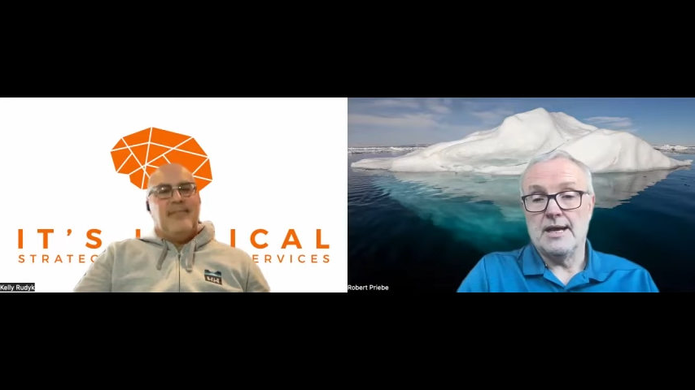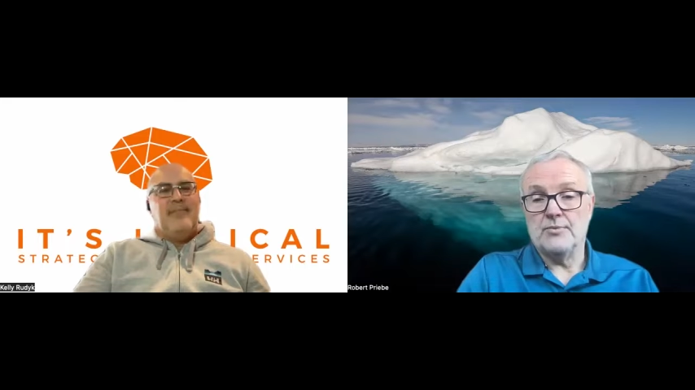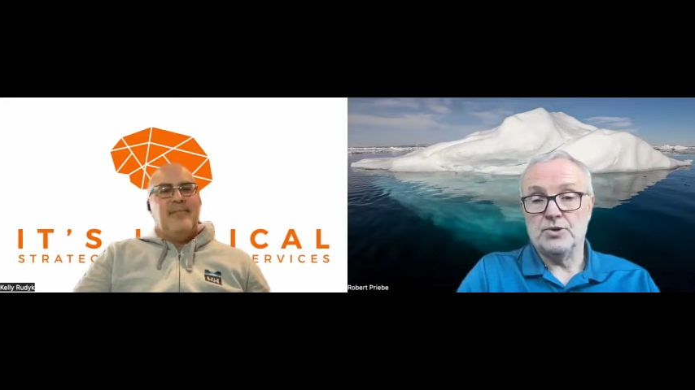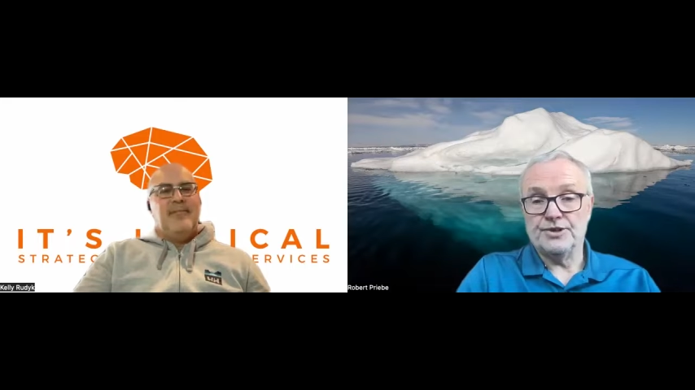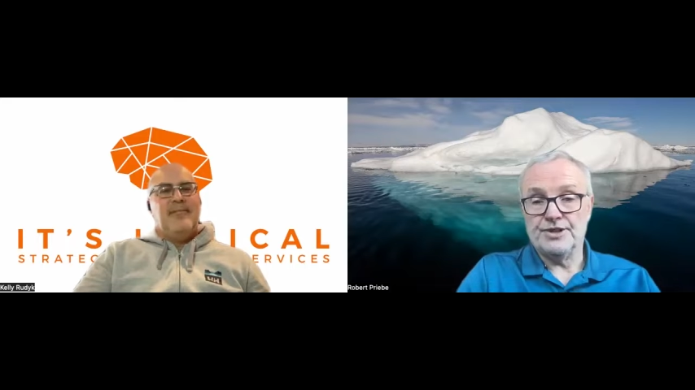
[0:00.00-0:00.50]

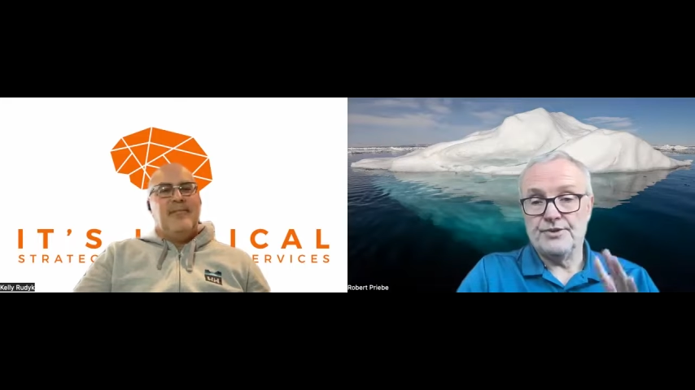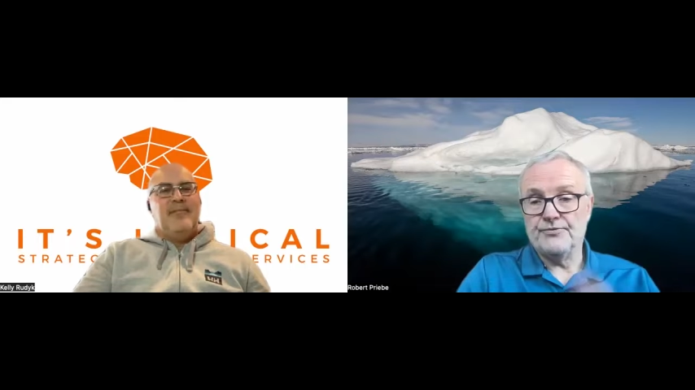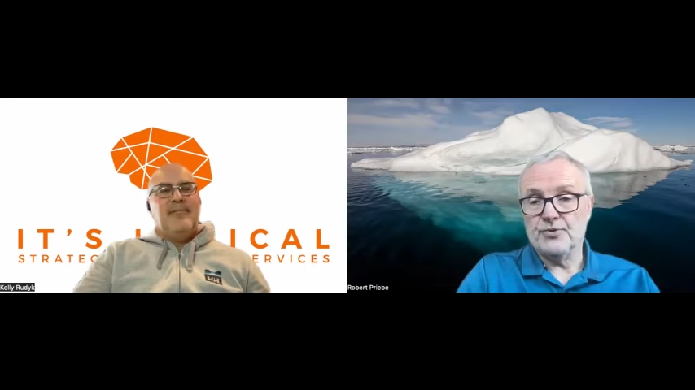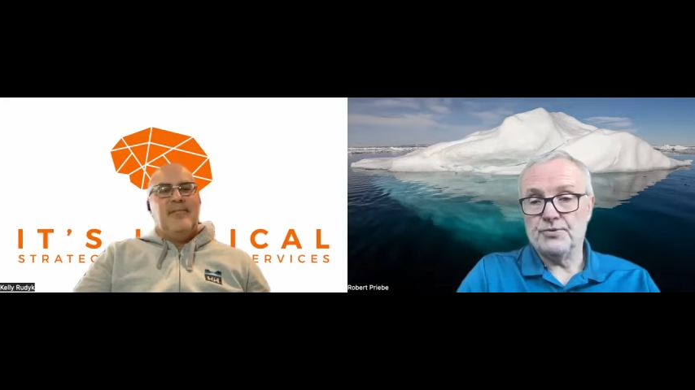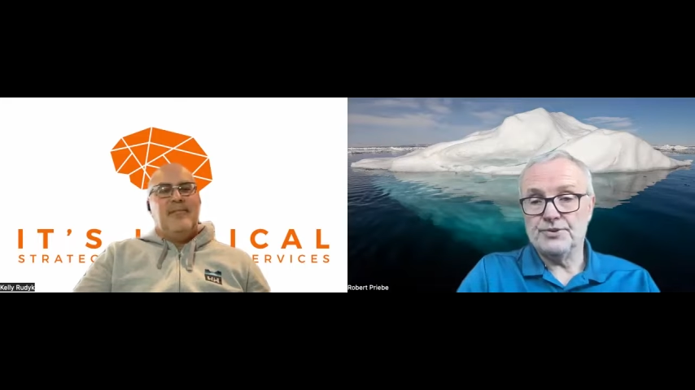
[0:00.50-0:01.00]
Speaker 1: and we'll see
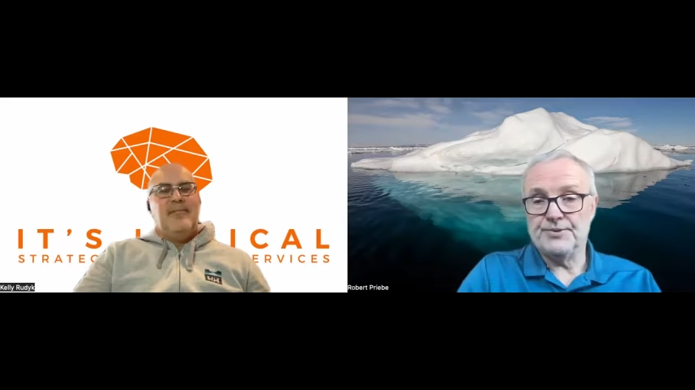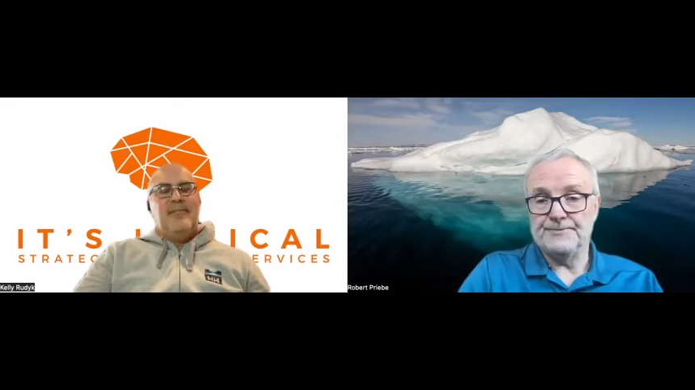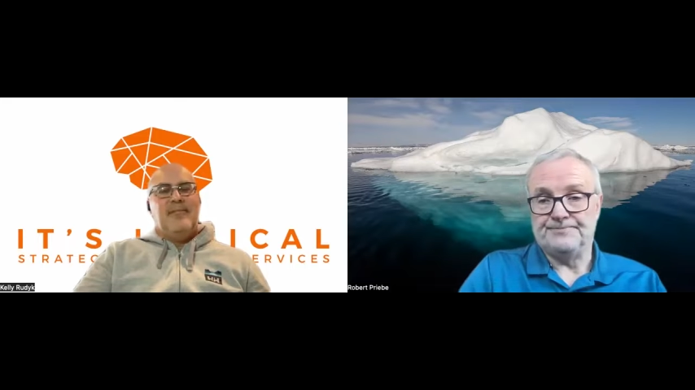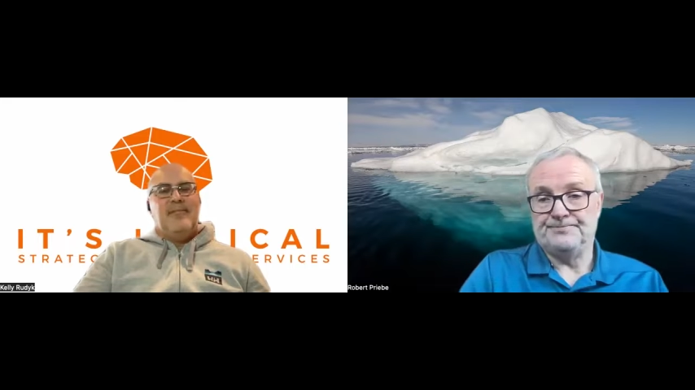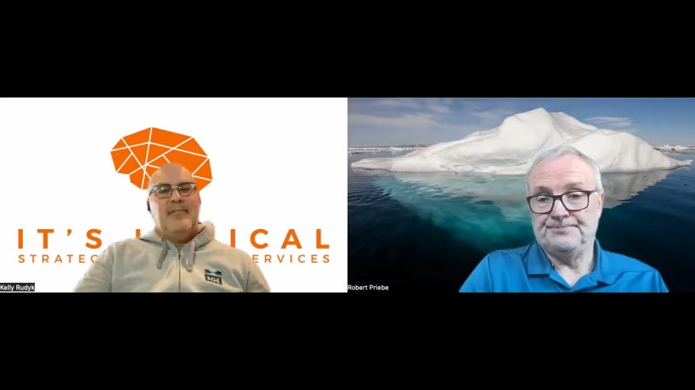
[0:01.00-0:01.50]
you folks
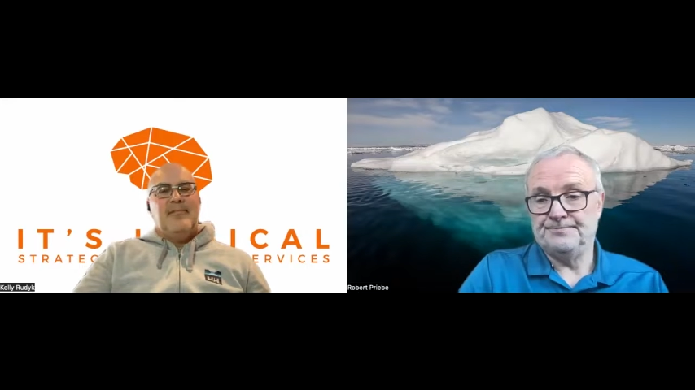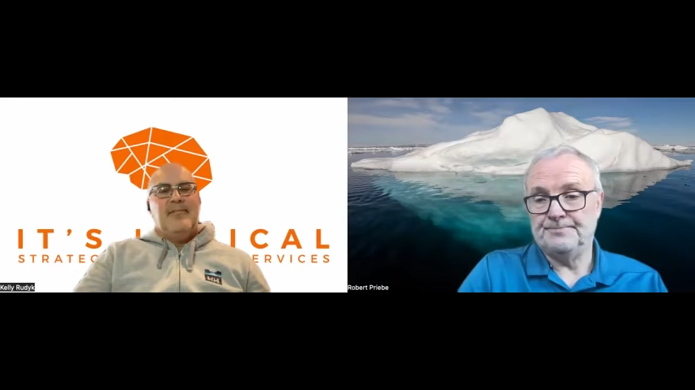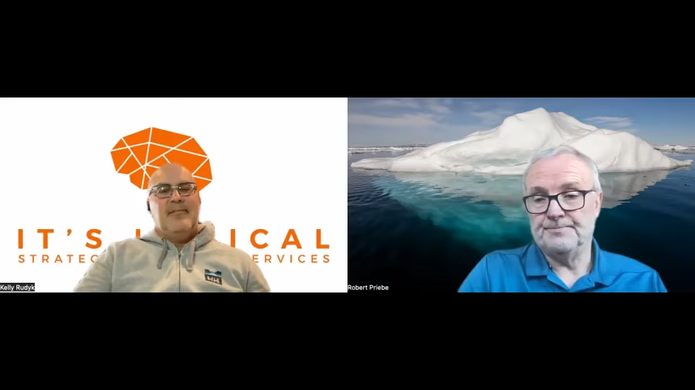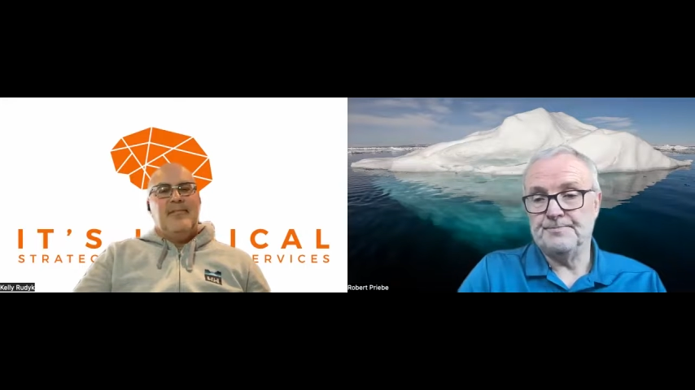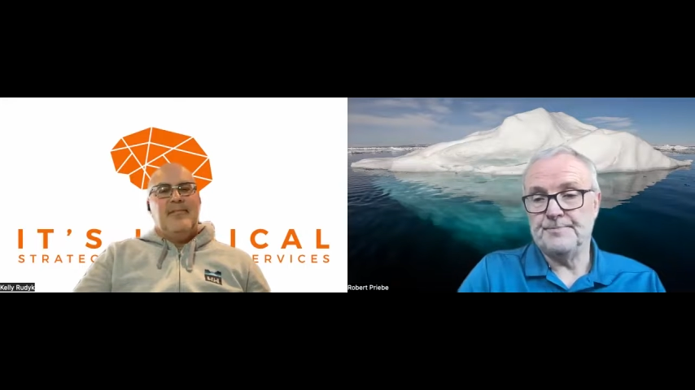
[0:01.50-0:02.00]
soon.
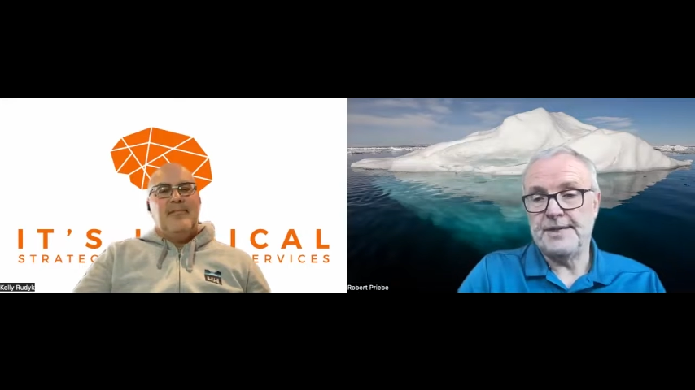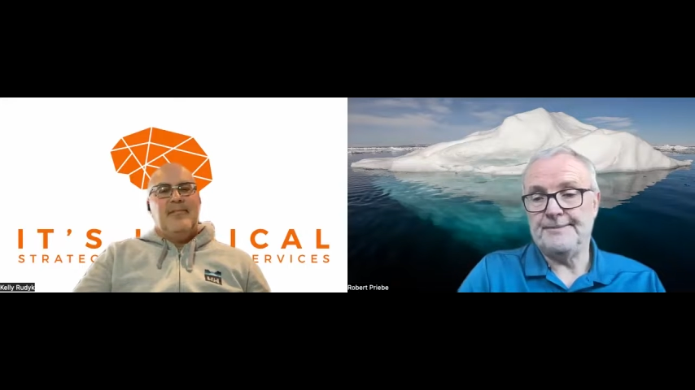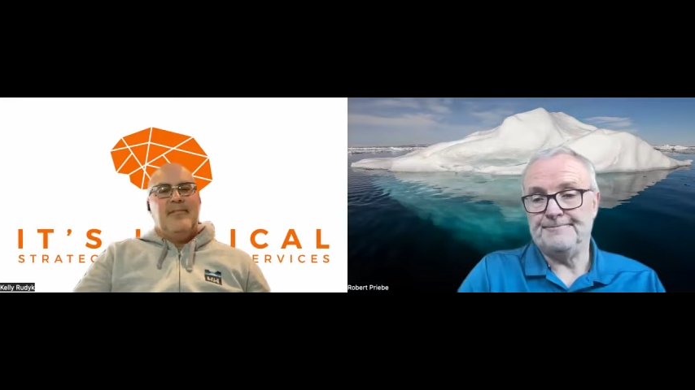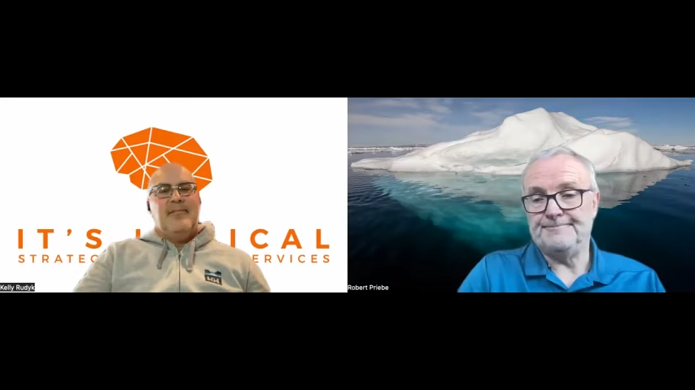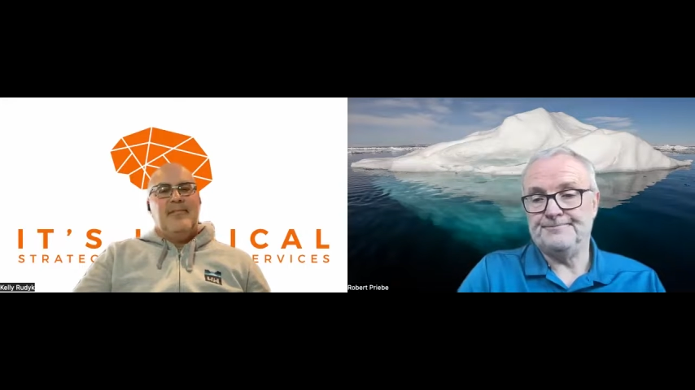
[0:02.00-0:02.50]

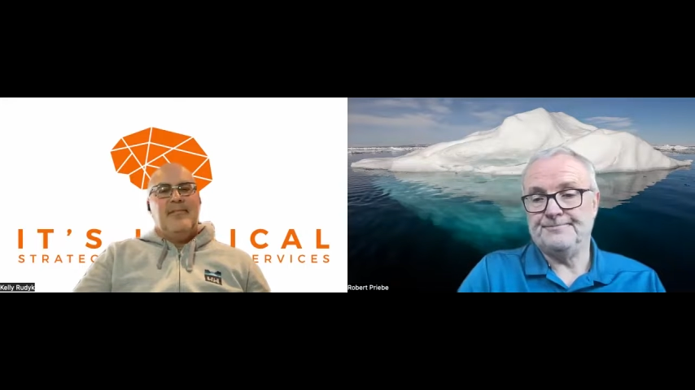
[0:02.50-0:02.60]
Bye.